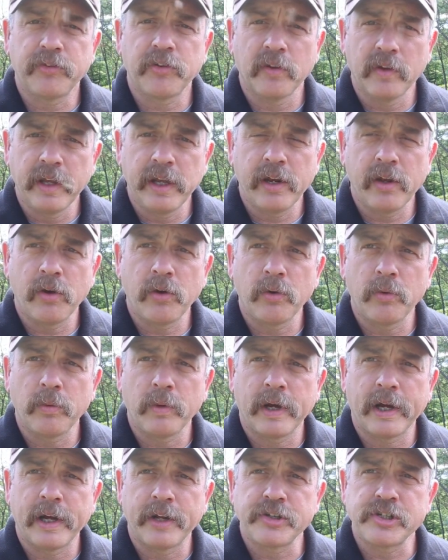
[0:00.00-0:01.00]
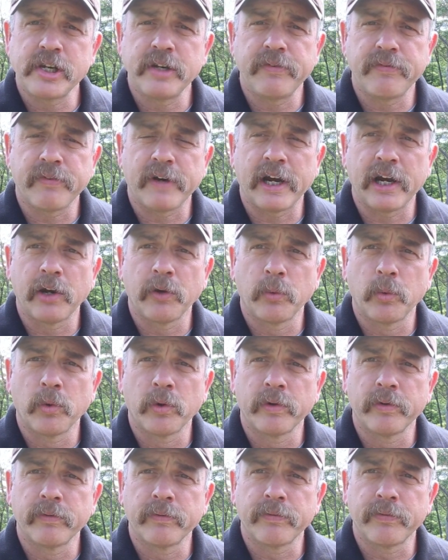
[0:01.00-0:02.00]
Salino, Chief Fire
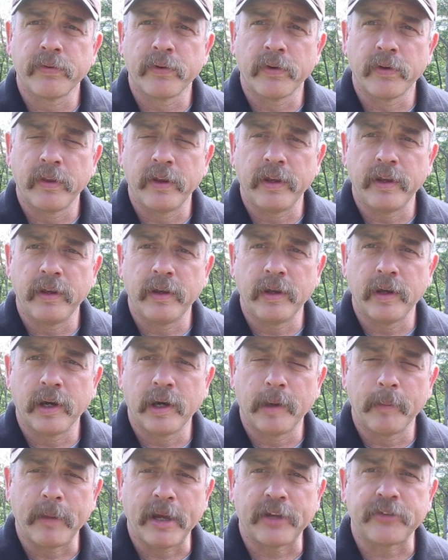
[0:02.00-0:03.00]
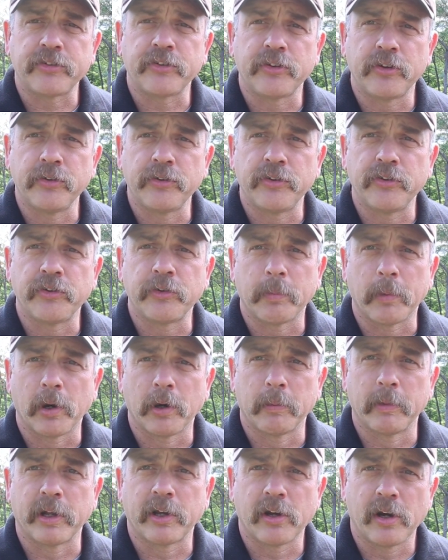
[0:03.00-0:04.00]
Warden for the Massachusetts
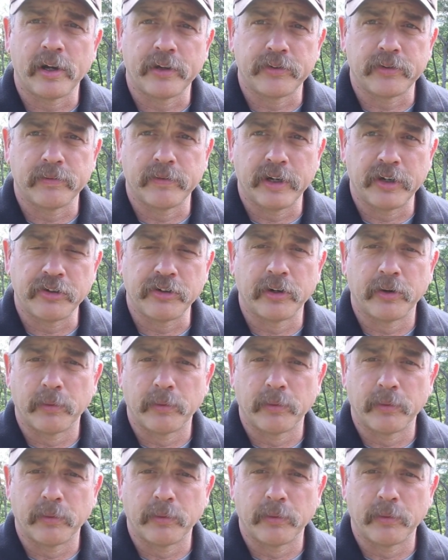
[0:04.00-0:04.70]
Department of Conservation